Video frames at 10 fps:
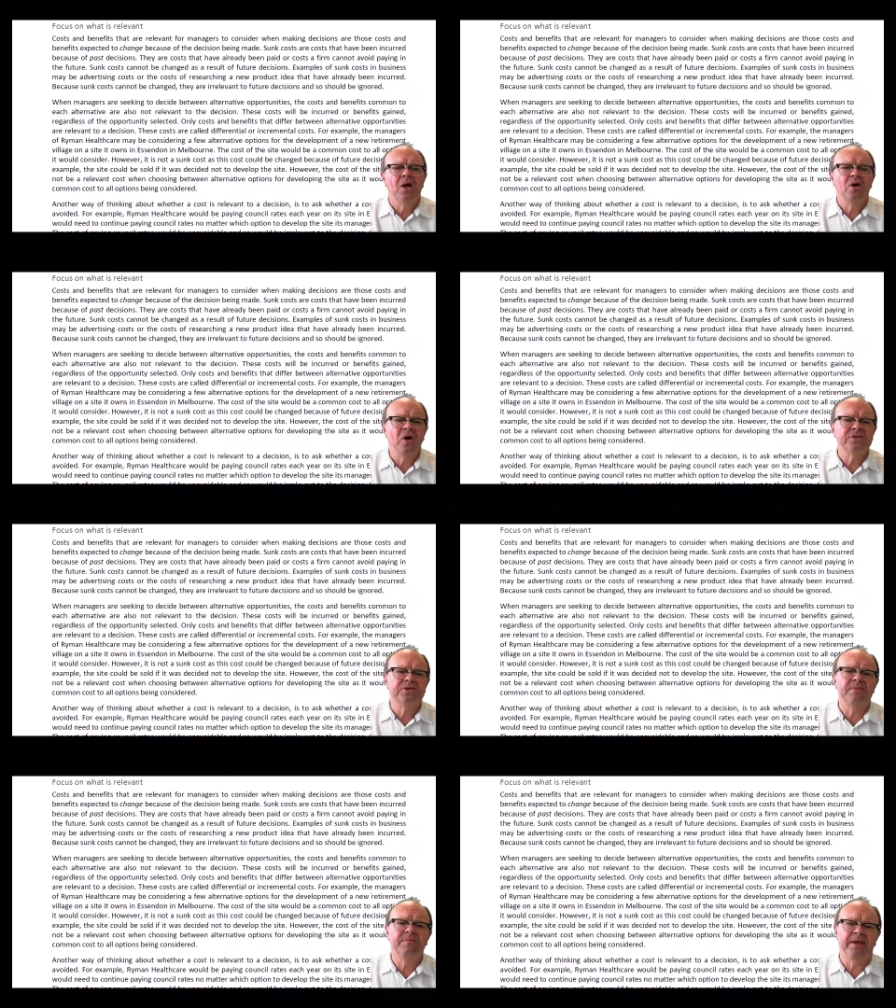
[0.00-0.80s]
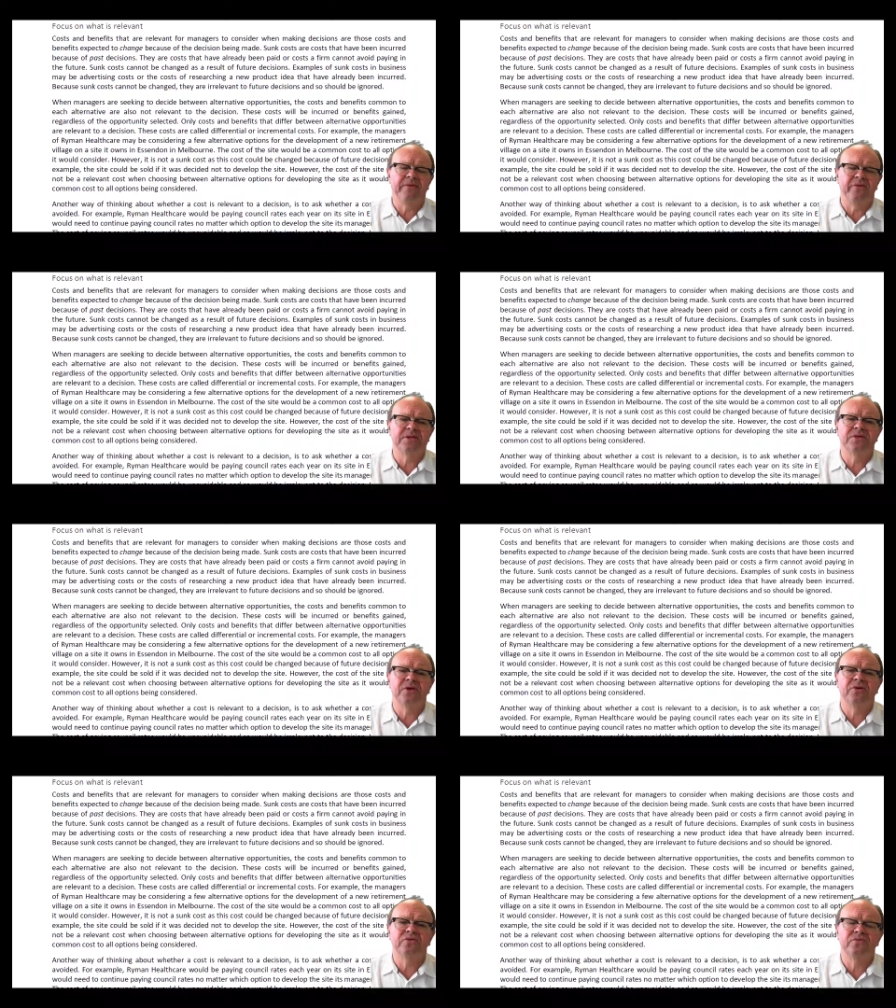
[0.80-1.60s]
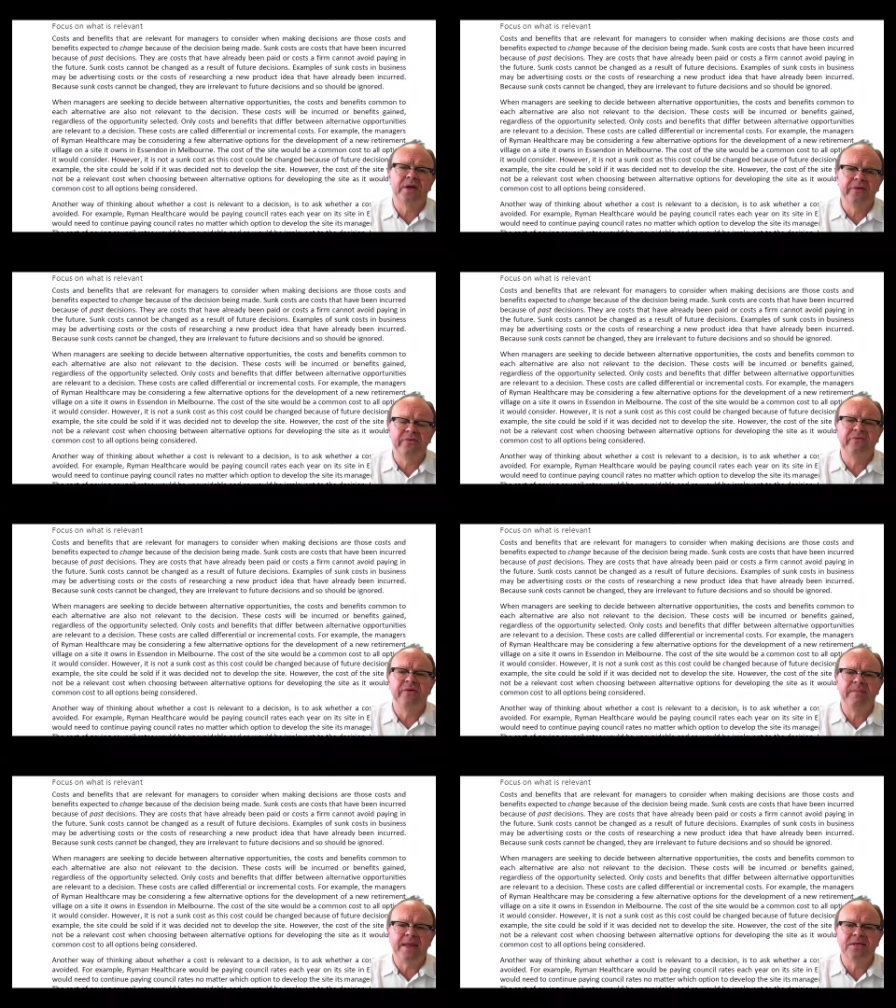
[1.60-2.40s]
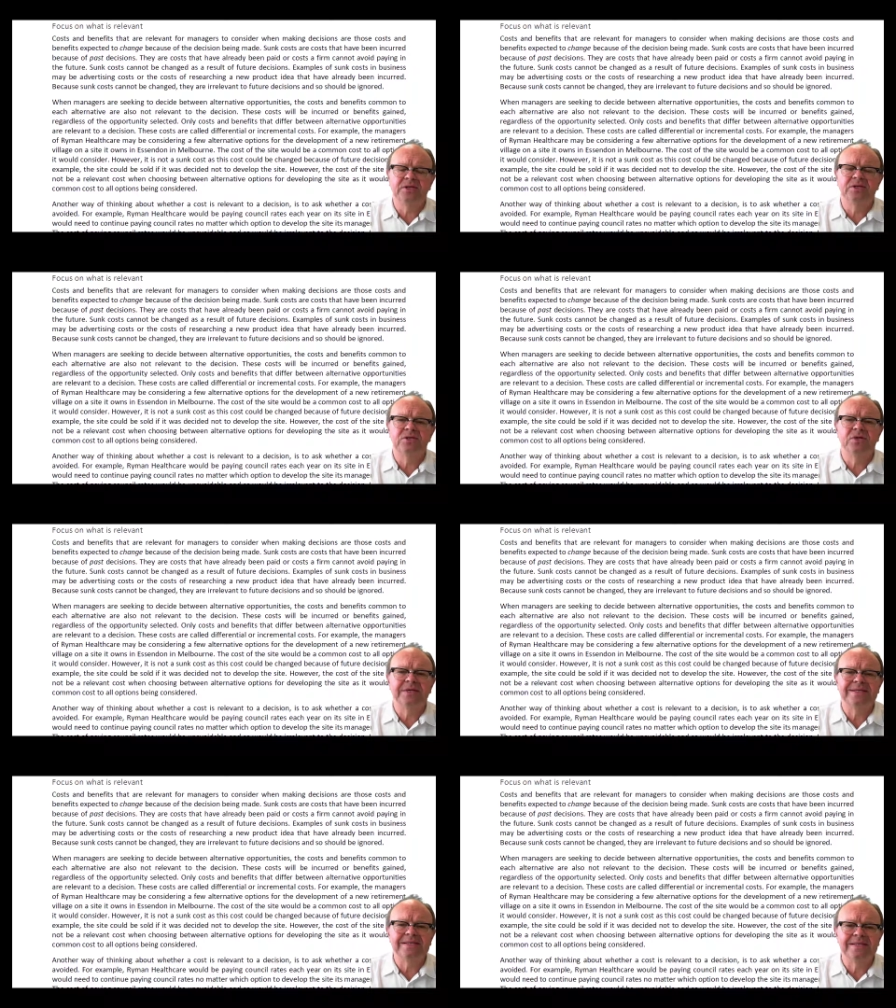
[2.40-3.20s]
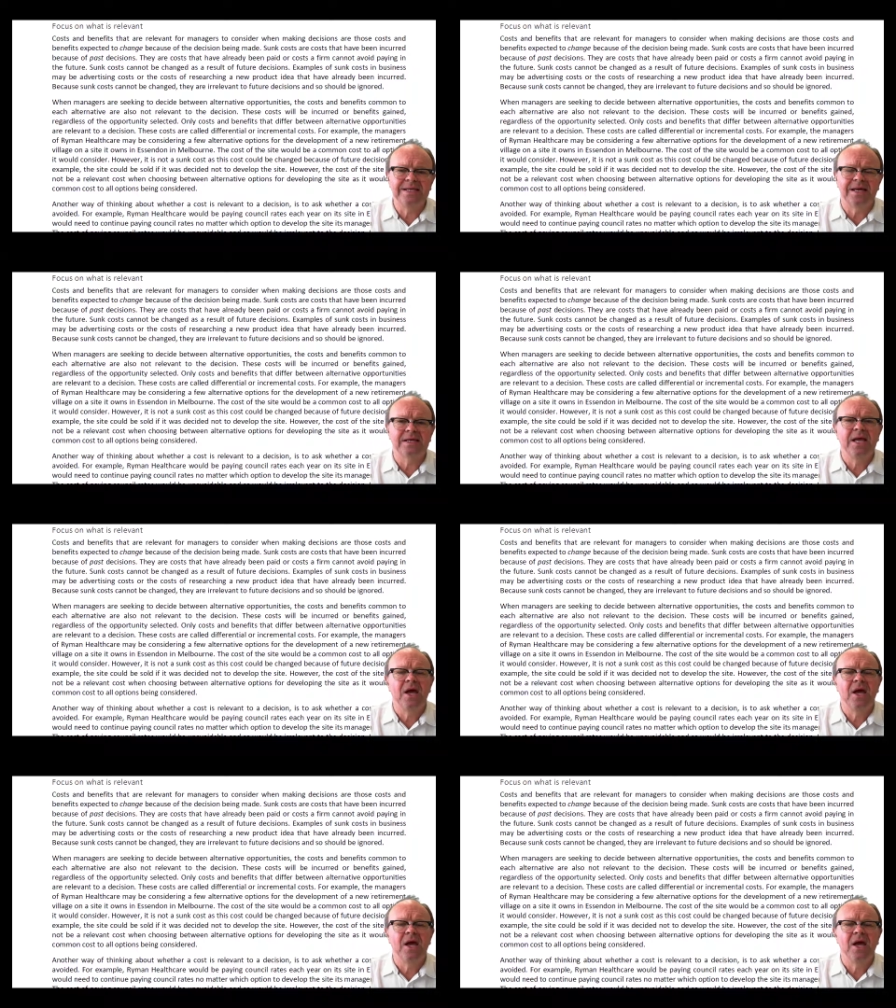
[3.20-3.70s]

Costs and benefits that are relevant for managers to consider